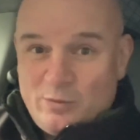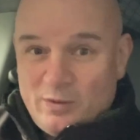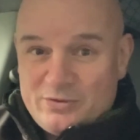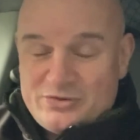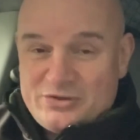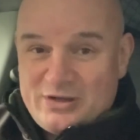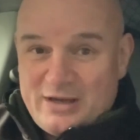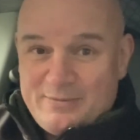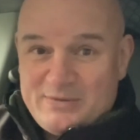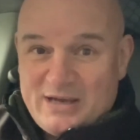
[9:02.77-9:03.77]
Once
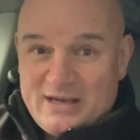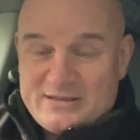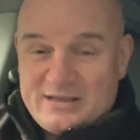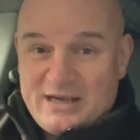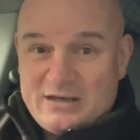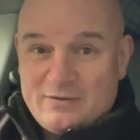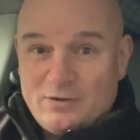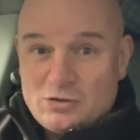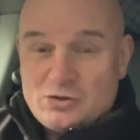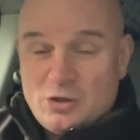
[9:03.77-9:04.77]
you get to the end of
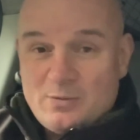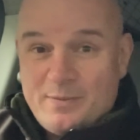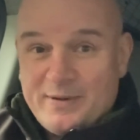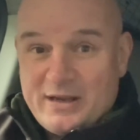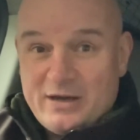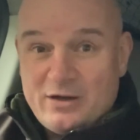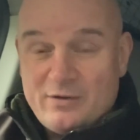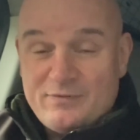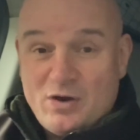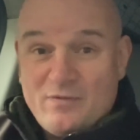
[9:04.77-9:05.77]
October, beginning
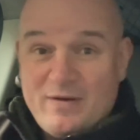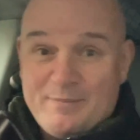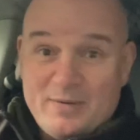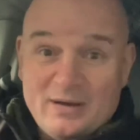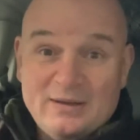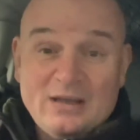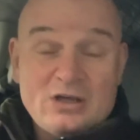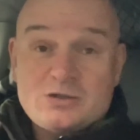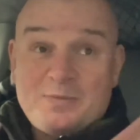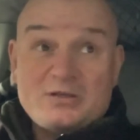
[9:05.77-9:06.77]
of November,
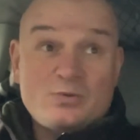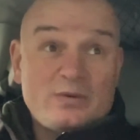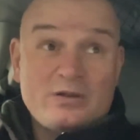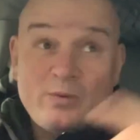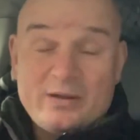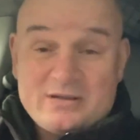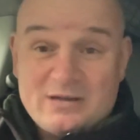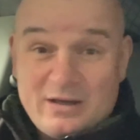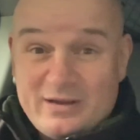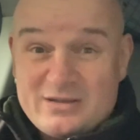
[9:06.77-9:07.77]
especially when the weather's
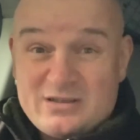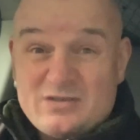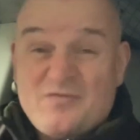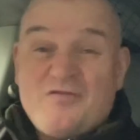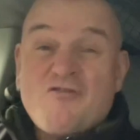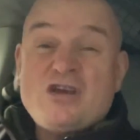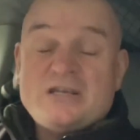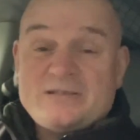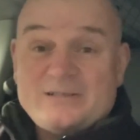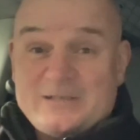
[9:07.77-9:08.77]
like that, it's
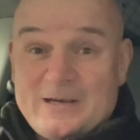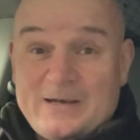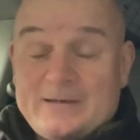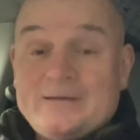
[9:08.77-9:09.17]
freezing today.